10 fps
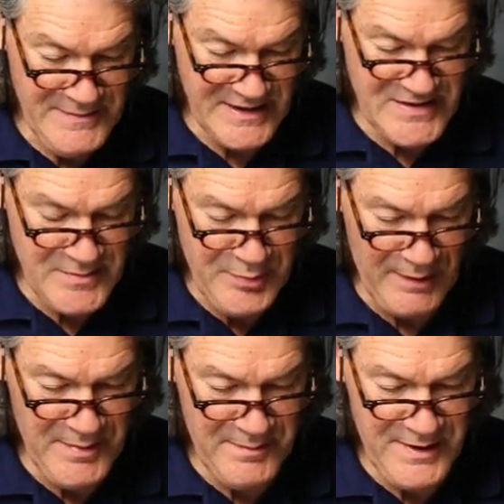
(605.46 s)
these should
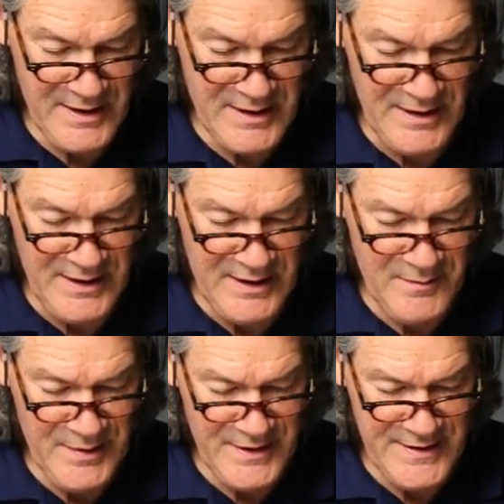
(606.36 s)
probably be
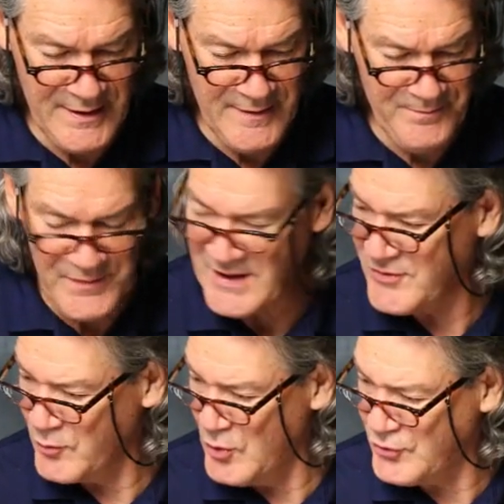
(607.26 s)
clean, but uh,
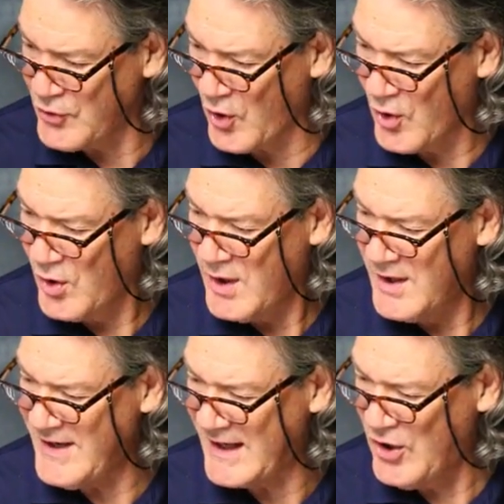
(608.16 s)
it's a rooster.
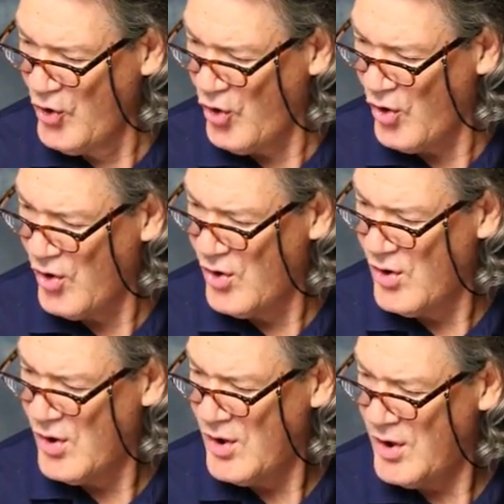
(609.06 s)
Is that cool?
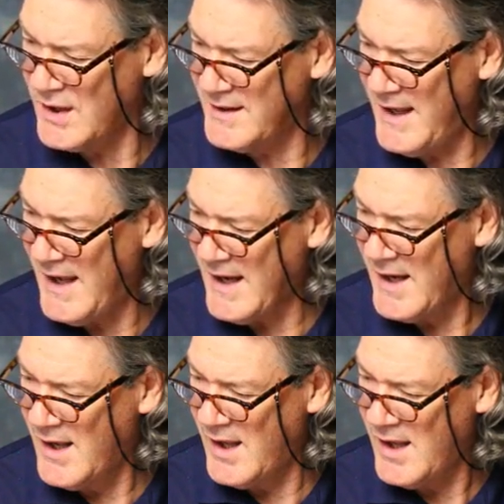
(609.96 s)
Look at that,
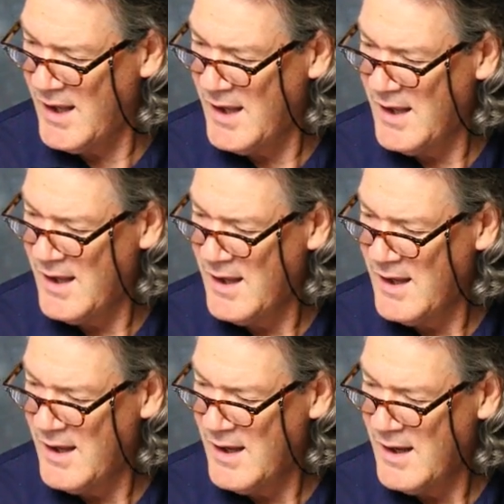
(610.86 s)
huh?
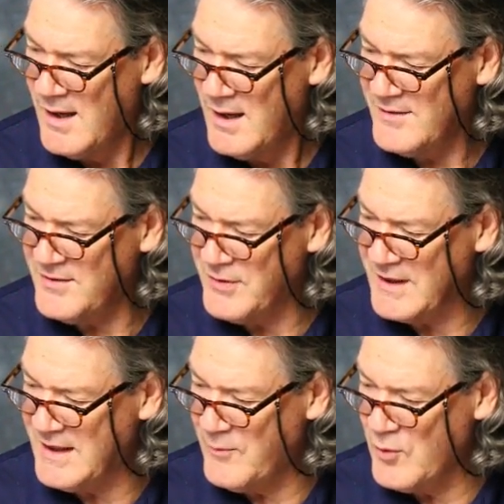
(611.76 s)
Let's see if we
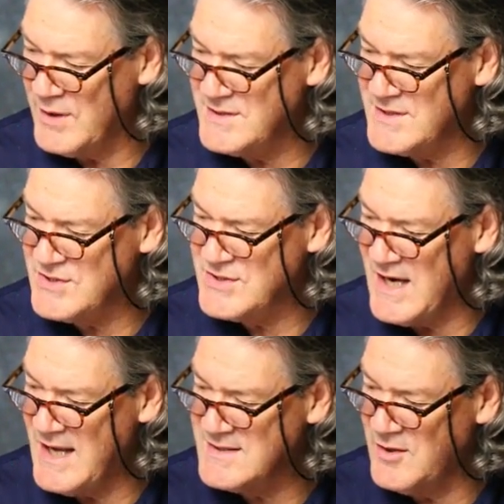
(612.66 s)
can get him where he just
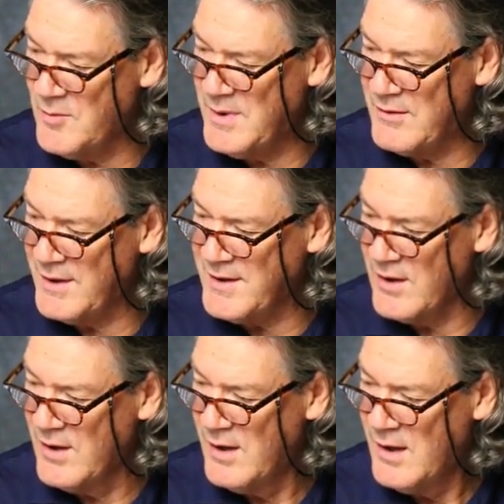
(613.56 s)
shines a little bit right
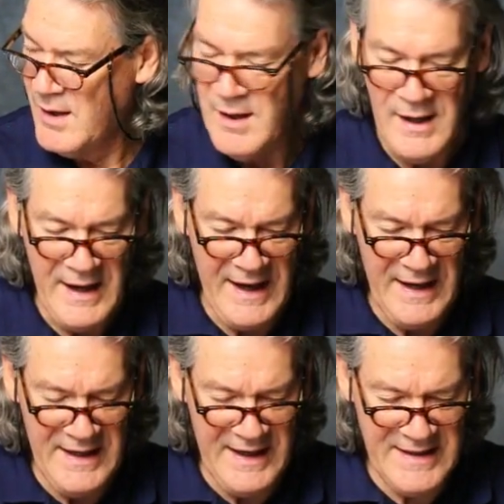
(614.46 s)
there.
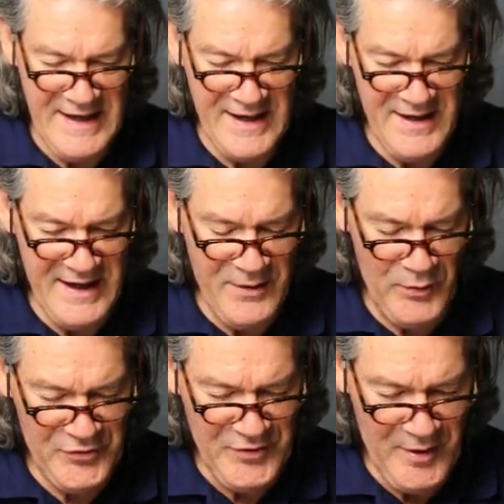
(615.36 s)
And it and it
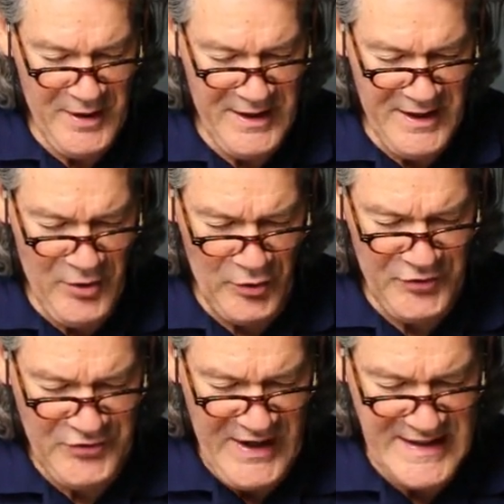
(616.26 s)
was uh, in an old
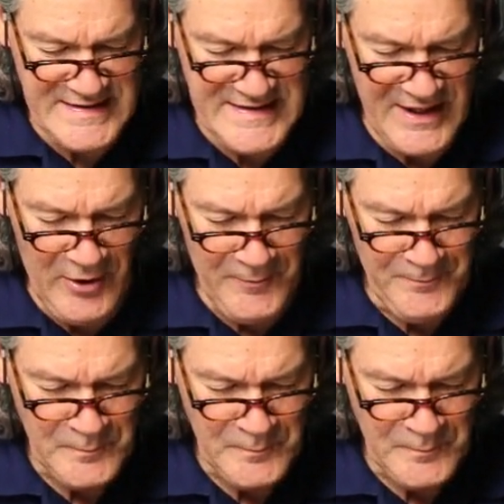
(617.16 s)
state sale,